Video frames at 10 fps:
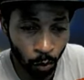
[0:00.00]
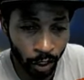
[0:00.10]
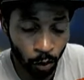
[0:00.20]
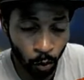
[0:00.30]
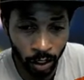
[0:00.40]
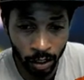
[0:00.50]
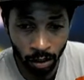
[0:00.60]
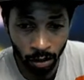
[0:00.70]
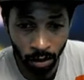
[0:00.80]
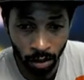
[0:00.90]
the way you want it
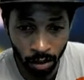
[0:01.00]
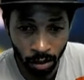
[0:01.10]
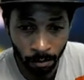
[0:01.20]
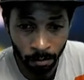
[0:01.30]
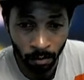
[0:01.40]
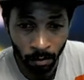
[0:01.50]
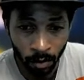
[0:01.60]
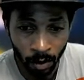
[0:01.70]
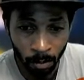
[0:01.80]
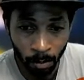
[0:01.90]
to look.
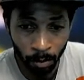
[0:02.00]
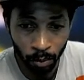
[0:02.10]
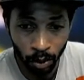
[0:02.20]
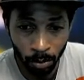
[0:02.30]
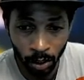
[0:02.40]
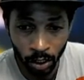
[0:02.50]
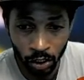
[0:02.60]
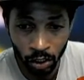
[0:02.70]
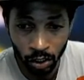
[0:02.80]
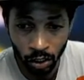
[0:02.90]
But pretty
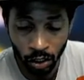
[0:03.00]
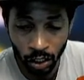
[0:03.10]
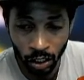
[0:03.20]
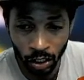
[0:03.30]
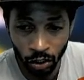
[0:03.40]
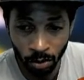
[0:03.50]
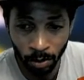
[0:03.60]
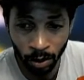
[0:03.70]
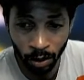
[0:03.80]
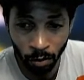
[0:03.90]
much it should
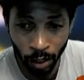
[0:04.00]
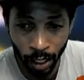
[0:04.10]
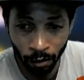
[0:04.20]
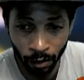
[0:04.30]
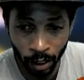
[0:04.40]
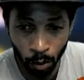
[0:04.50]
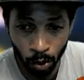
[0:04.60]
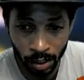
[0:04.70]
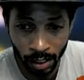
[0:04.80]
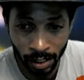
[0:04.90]
be on the right over here
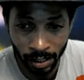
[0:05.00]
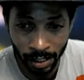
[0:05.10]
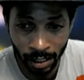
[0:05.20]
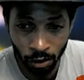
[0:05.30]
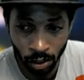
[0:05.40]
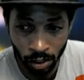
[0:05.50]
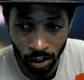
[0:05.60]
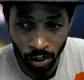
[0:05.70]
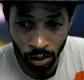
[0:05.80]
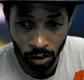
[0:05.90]
where it says Scene
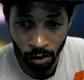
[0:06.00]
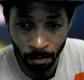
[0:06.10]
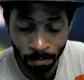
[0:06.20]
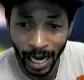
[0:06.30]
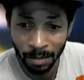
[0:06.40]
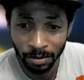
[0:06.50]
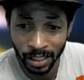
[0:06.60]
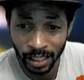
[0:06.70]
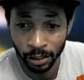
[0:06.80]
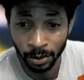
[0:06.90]
Transitions. The
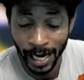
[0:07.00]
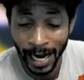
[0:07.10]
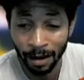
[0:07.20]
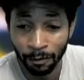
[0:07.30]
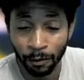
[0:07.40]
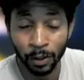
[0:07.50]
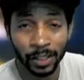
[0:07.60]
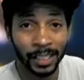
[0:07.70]
options that you have for